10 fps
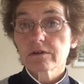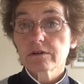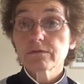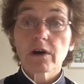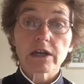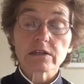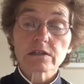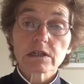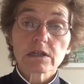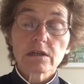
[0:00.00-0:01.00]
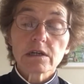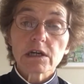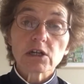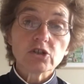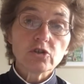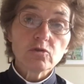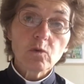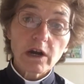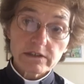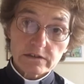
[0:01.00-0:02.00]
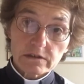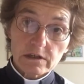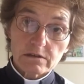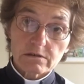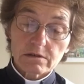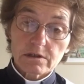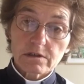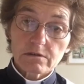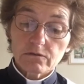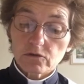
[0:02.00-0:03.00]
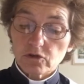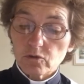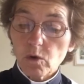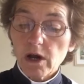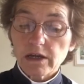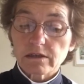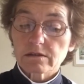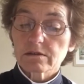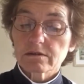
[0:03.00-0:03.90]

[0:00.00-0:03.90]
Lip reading: Find a new wineskin for new wine.